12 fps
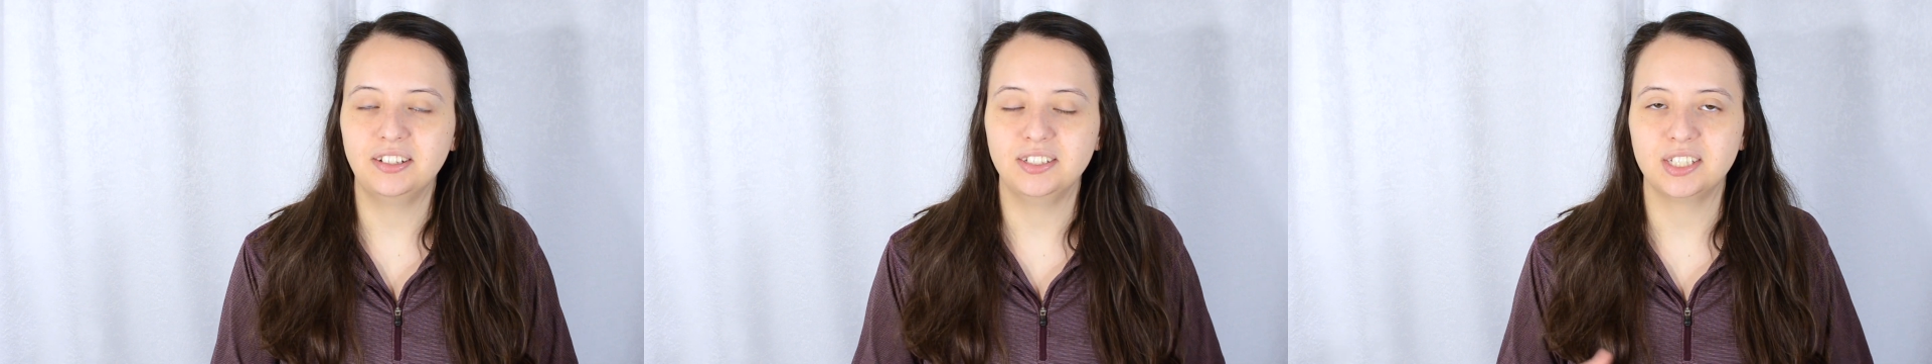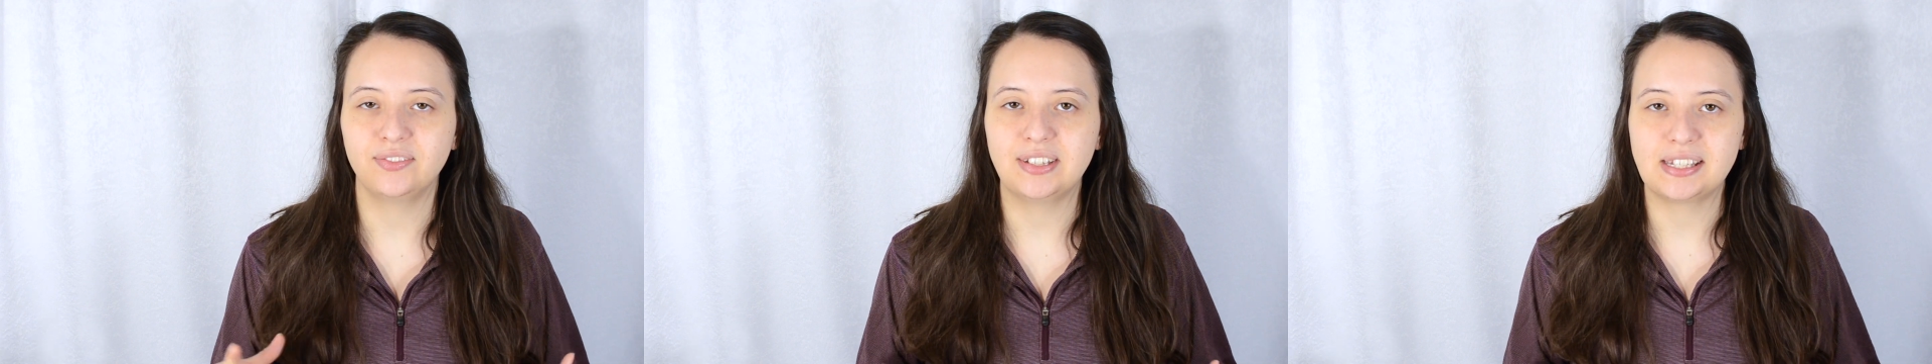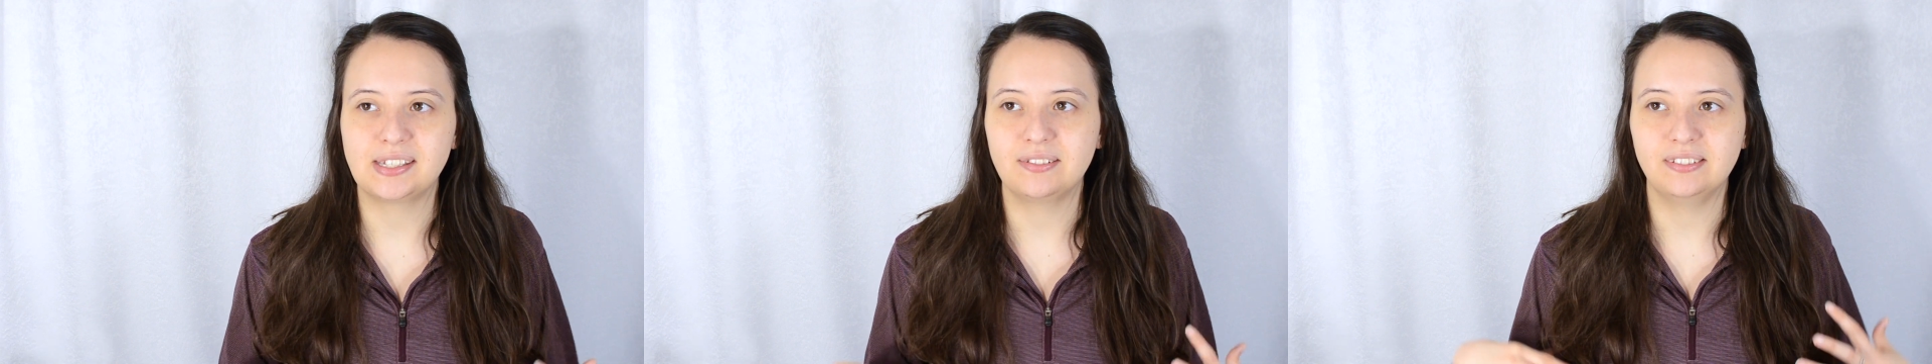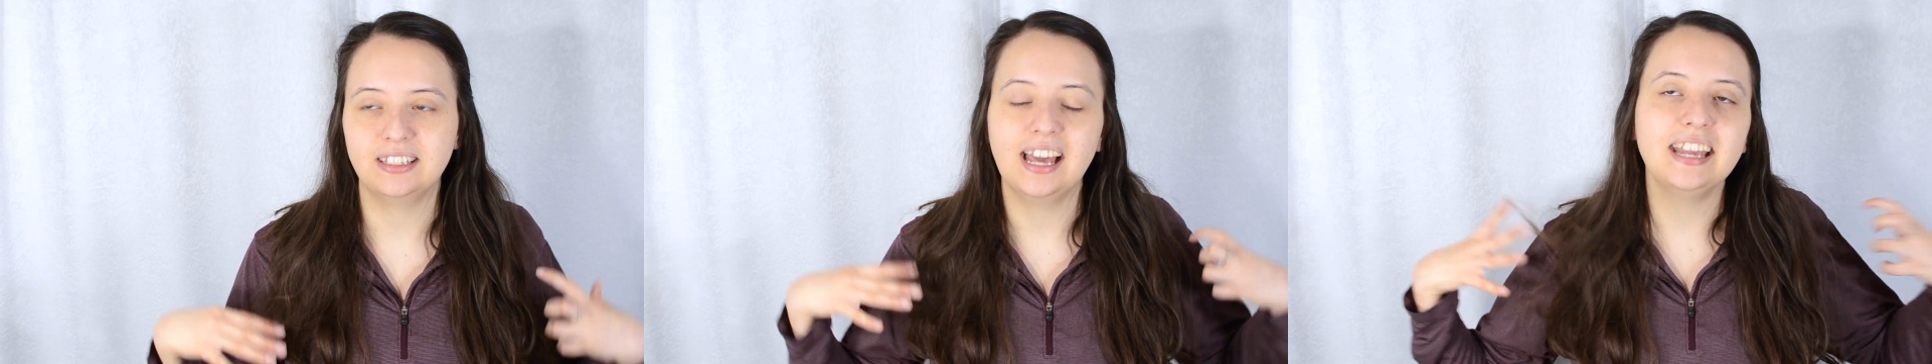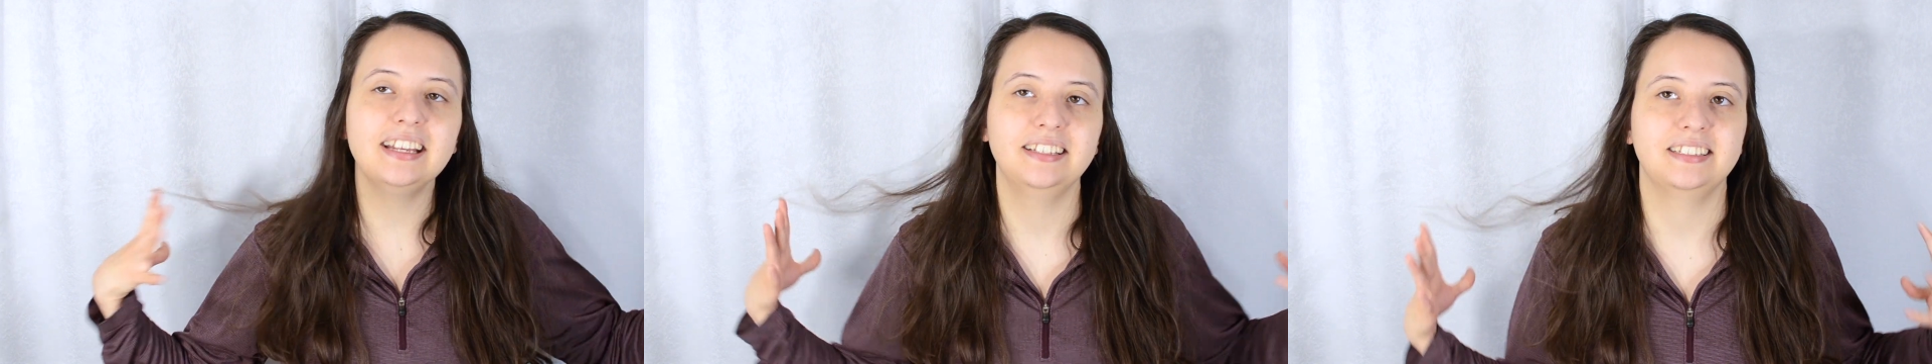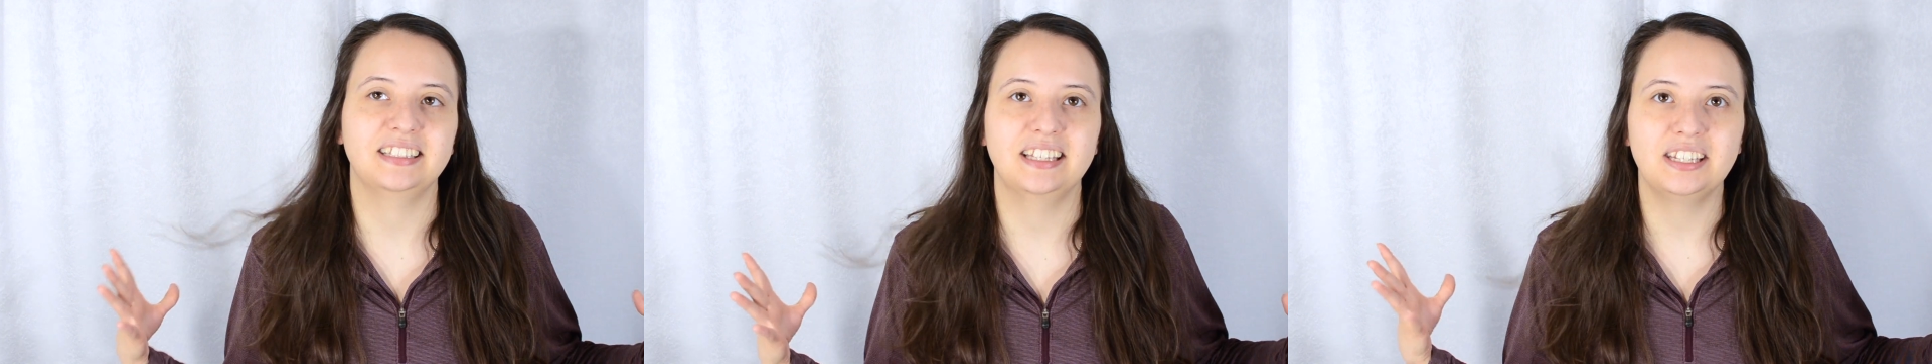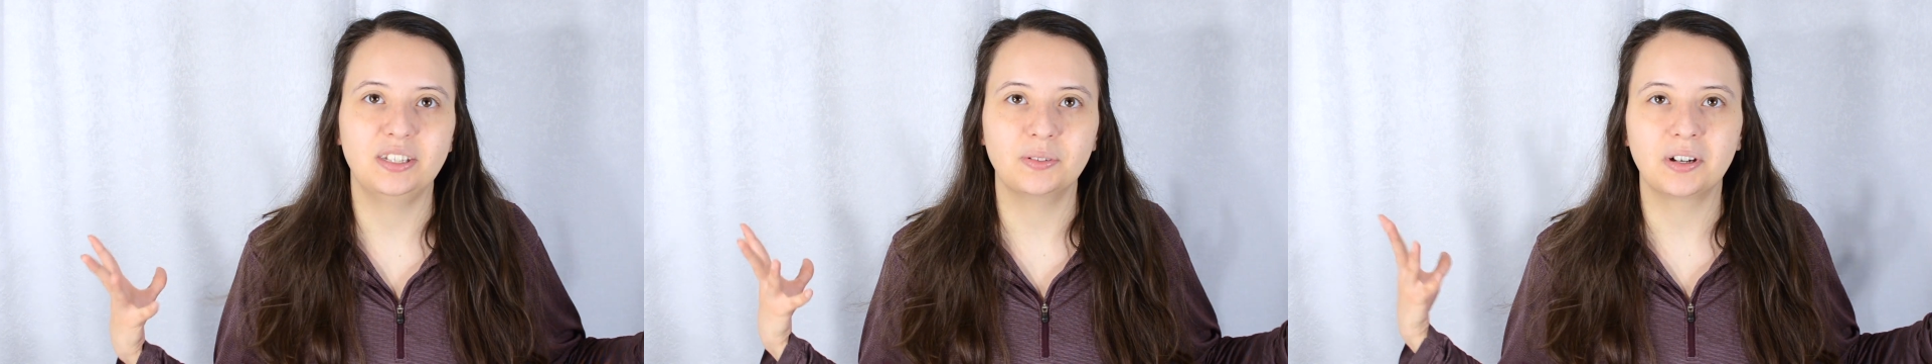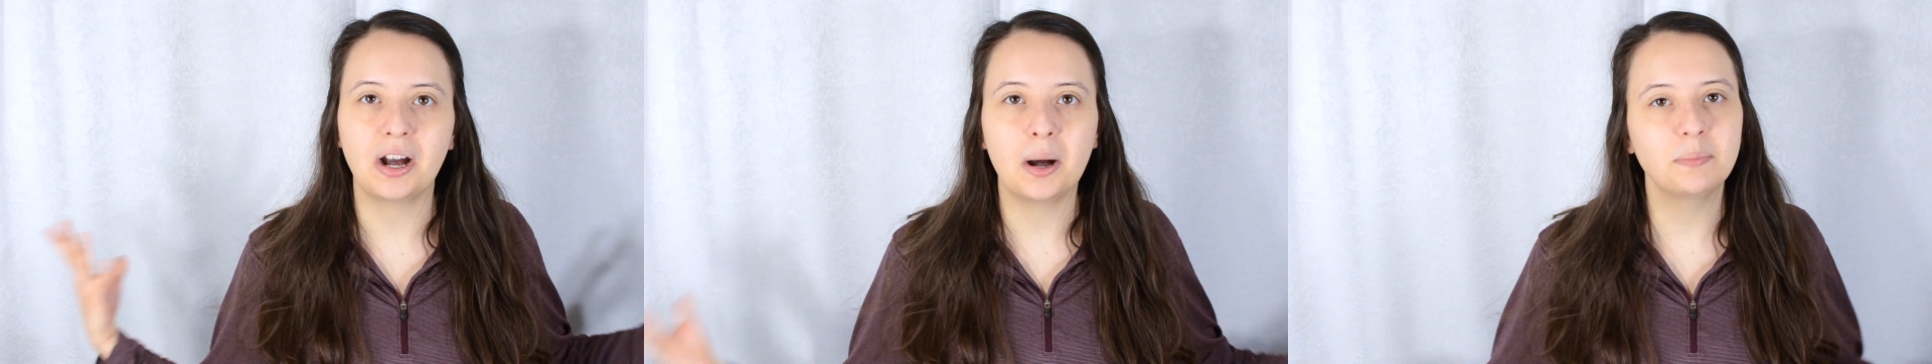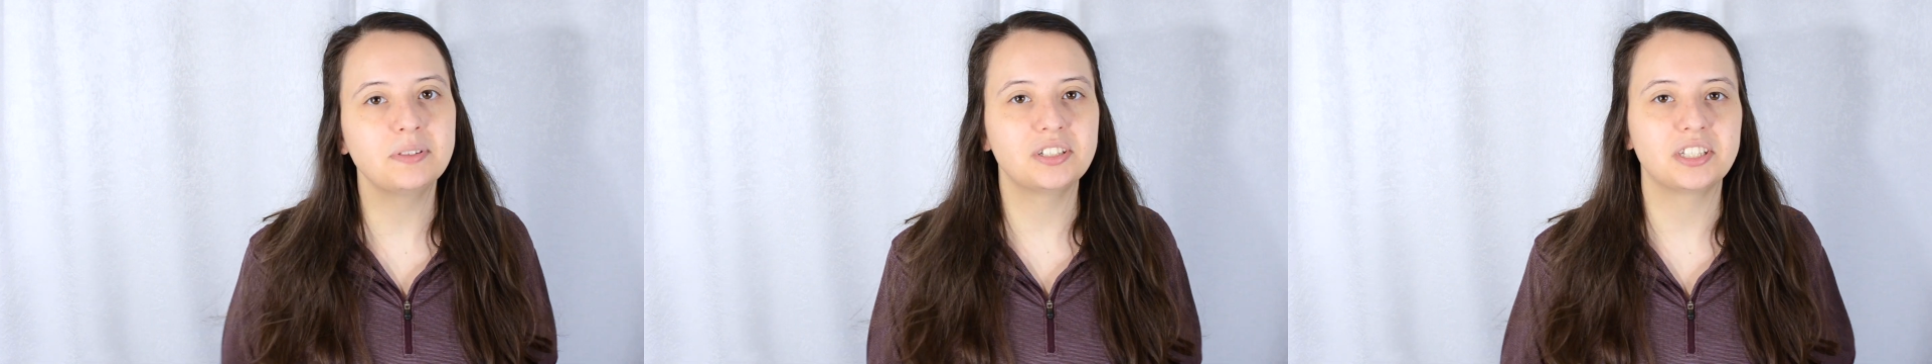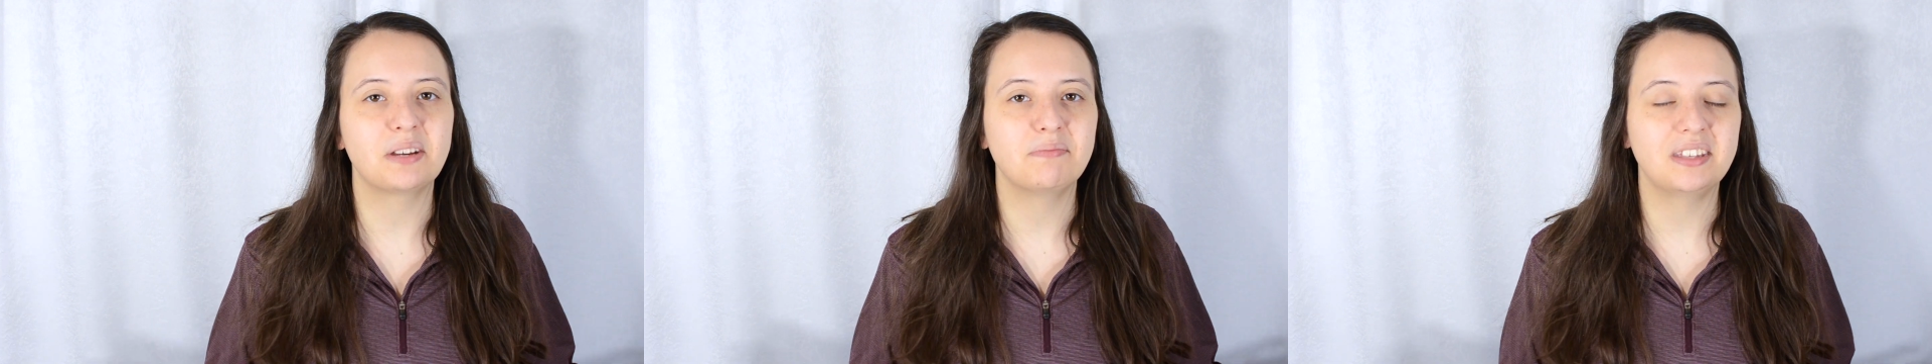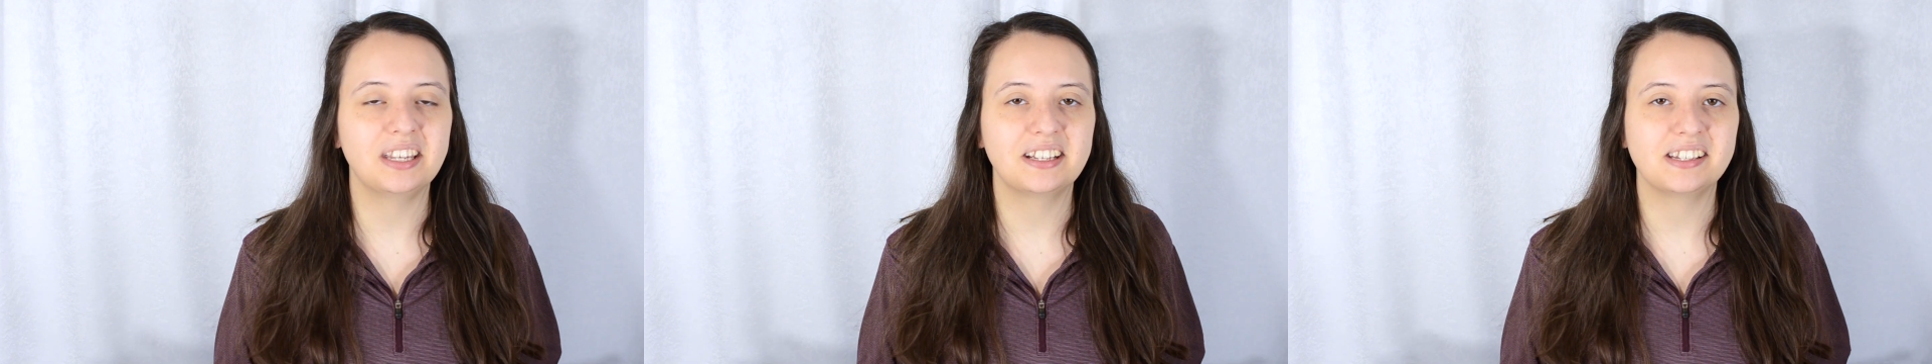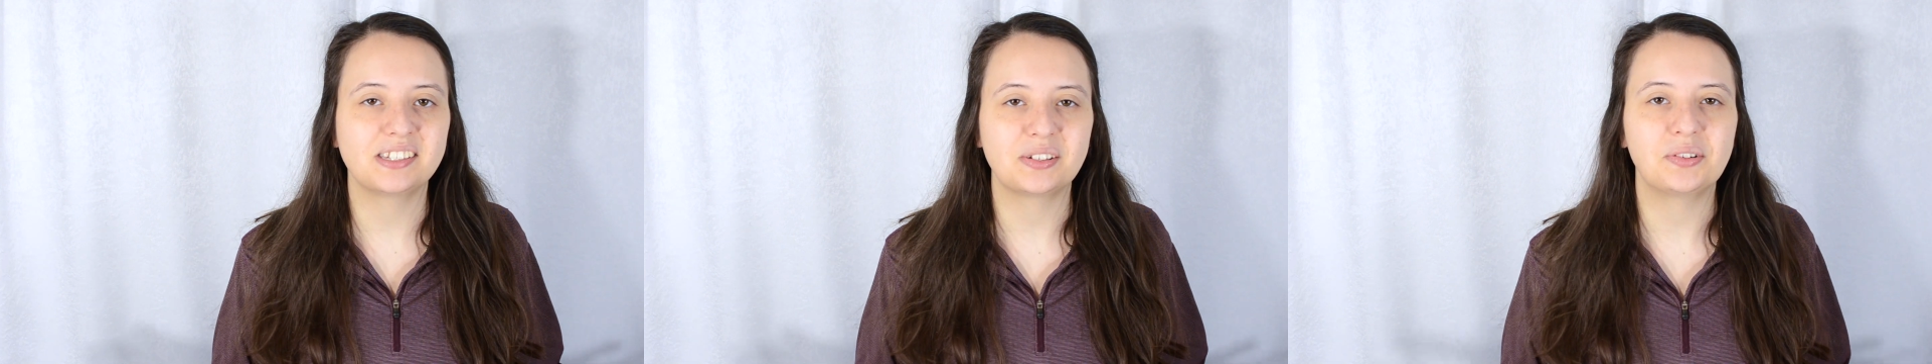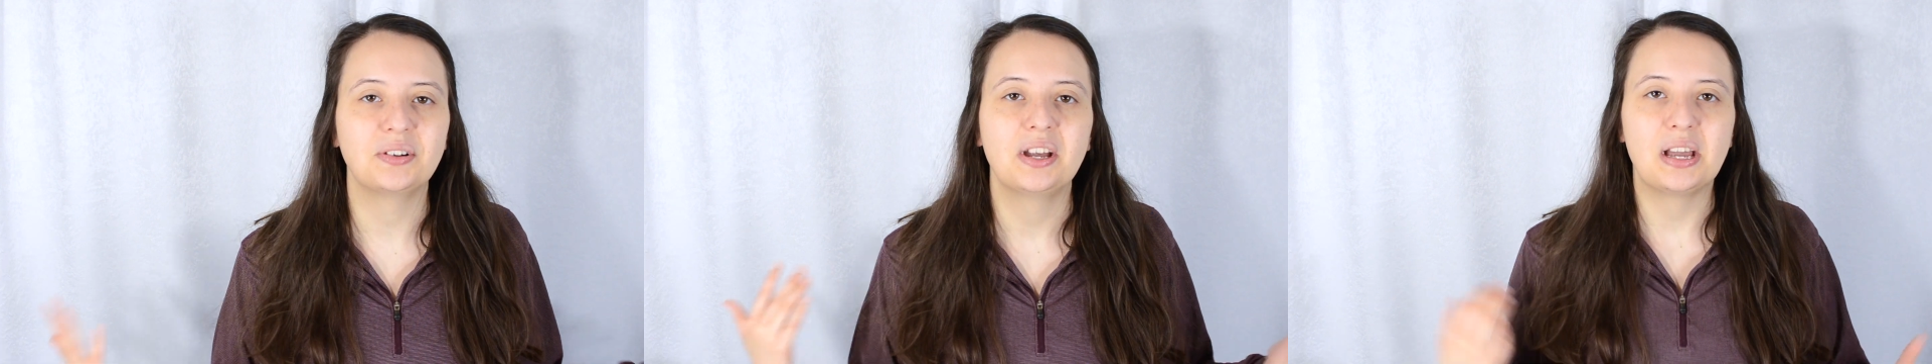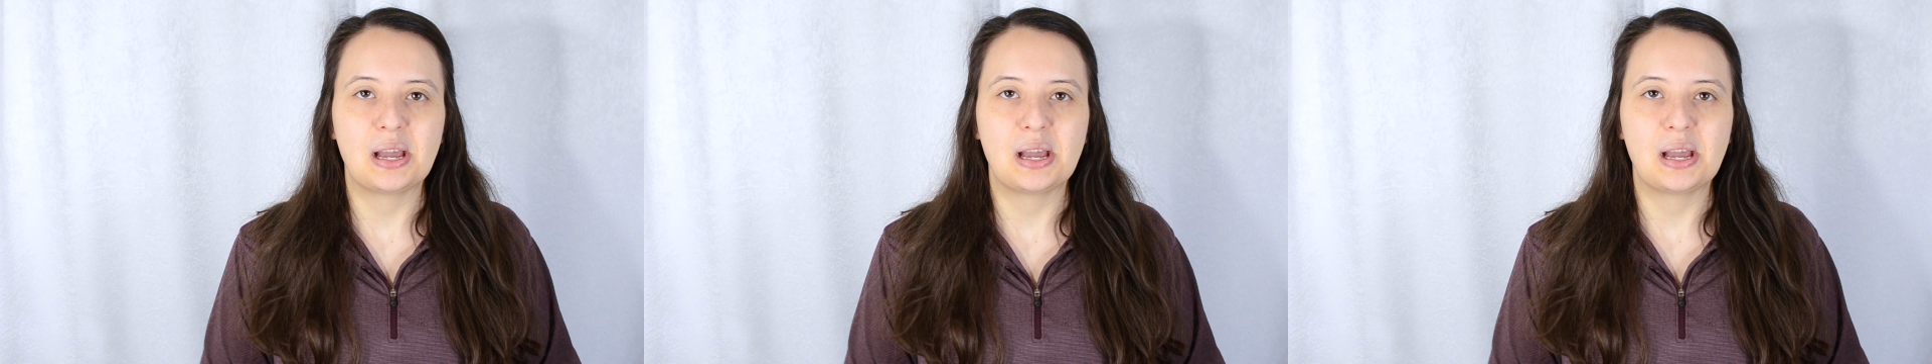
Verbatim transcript: You just feel so light and like you accomplished something so